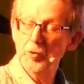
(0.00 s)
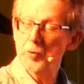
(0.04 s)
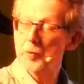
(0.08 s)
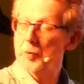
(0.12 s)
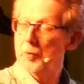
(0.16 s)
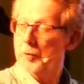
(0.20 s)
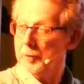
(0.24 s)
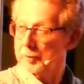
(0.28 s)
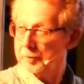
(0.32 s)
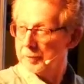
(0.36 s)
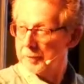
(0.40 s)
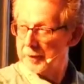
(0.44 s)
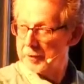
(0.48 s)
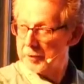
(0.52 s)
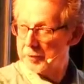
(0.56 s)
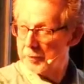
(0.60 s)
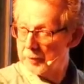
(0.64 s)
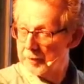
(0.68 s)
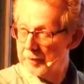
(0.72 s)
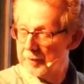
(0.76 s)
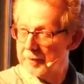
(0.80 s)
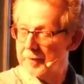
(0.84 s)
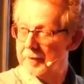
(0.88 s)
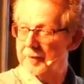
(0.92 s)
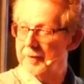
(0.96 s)
True,
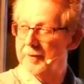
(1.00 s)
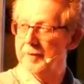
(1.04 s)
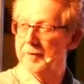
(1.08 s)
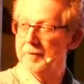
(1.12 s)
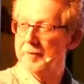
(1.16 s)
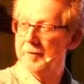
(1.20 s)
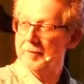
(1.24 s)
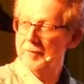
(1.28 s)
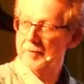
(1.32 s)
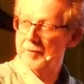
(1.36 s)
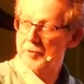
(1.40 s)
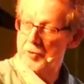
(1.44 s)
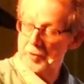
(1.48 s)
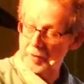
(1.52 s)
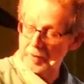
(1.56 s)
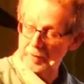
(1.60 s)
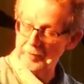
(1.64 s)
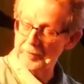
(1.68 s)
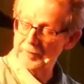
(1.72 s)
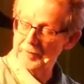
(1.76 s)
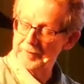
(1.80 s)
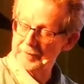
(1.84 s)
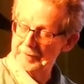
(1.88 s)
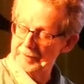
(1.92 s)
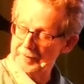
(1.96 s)
between the
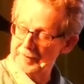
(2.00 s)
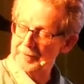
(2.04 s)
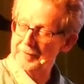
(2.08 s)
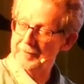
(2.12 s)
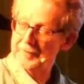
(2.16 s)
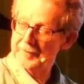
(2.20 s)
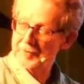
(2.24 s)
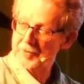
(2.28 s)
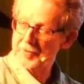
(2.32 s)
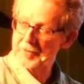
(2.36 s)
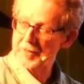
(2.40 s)
shuttle and the